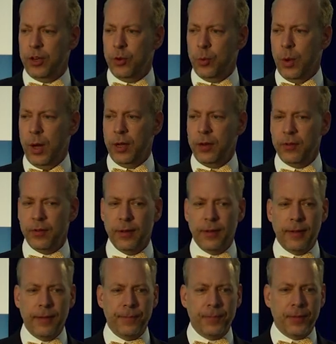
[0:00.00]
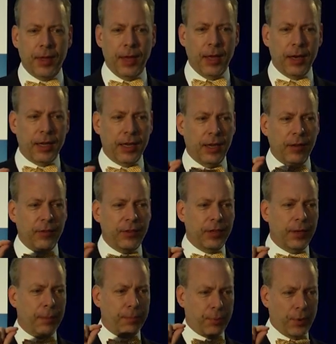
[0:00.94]
you want, and it gives
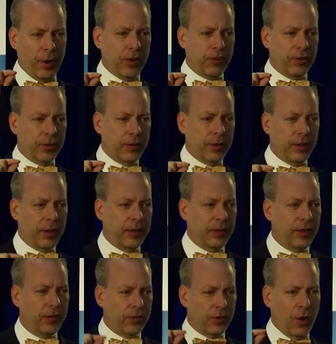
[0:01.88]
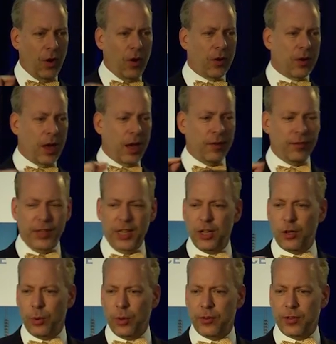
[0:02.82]
the impression that these are all kind of
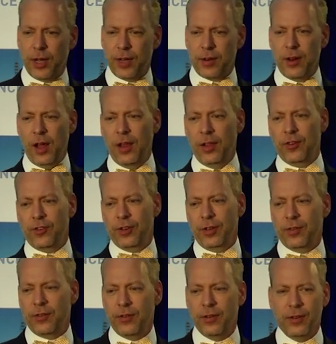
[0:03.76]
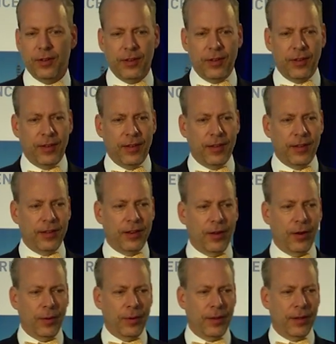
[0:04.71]
equal technologies,
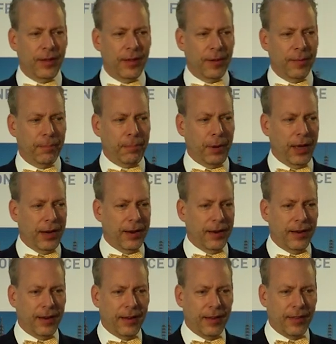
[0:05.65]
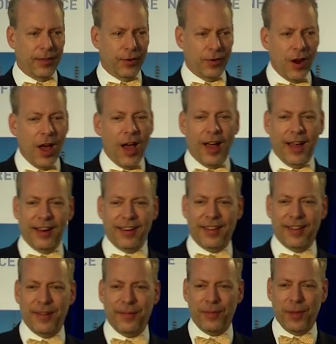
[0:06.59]
but they're
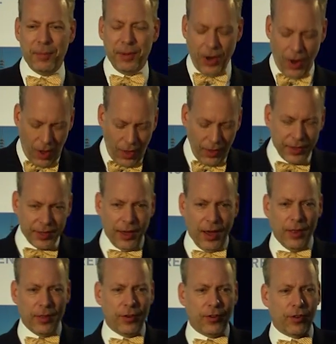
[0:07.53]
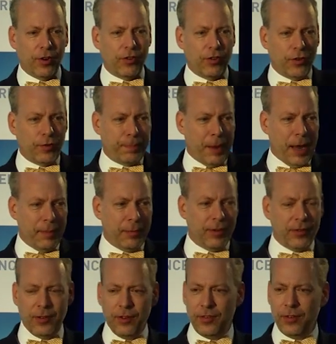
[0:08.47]
not. I mean, all the others are just
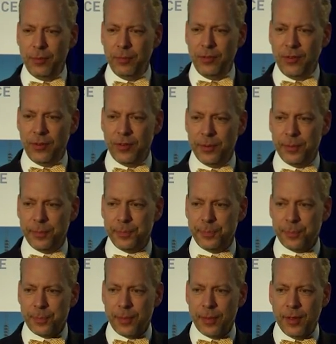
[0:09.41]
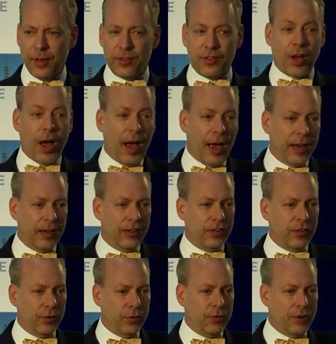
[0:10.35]
payment systems tied
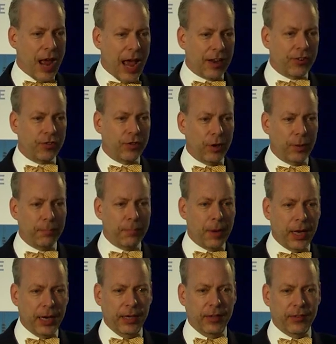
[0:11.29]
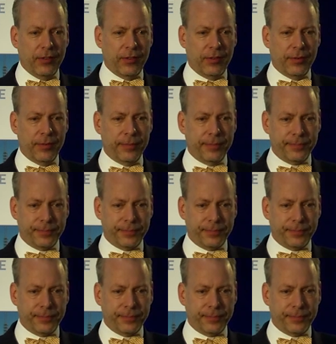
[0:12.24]
to national monies.